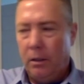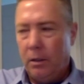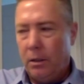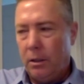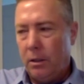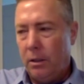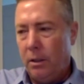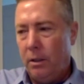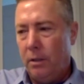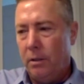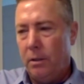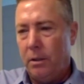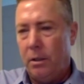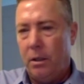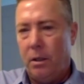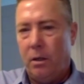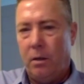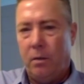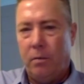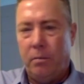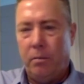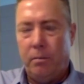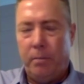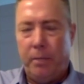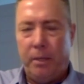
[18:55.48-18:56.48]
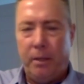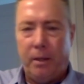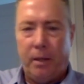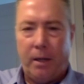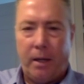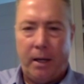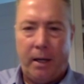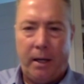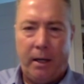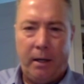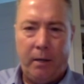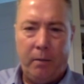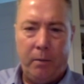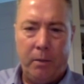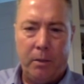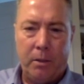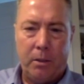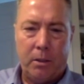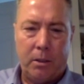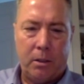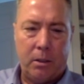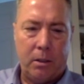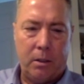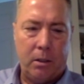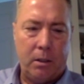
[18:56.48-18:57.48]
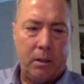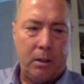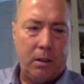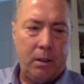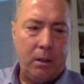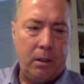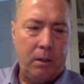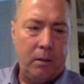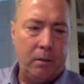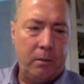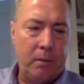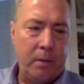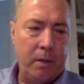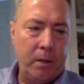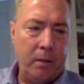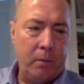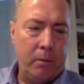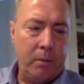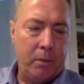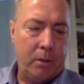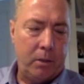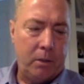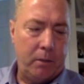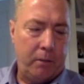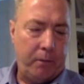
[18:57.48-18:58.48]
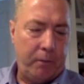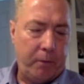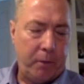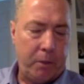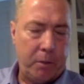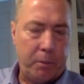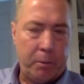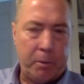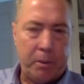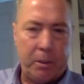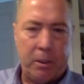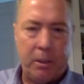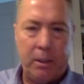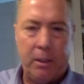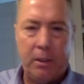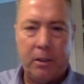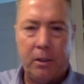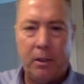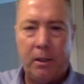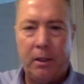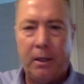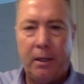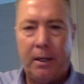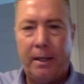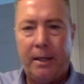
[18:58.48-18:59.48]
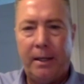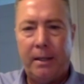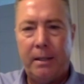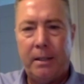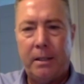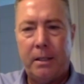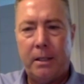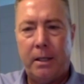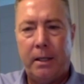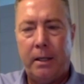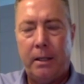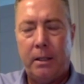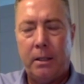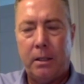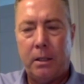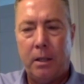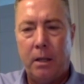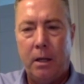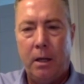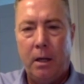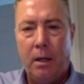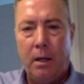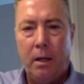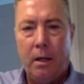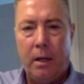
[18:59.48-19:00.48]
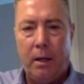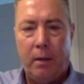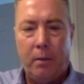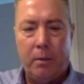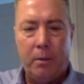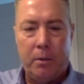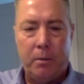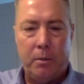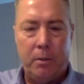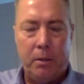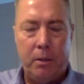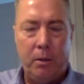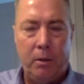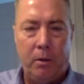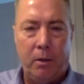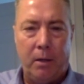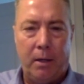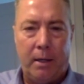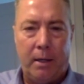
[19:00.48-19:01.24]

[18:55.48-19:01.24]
years years ago, PRK was uh, you know was the first procedure in the United States that was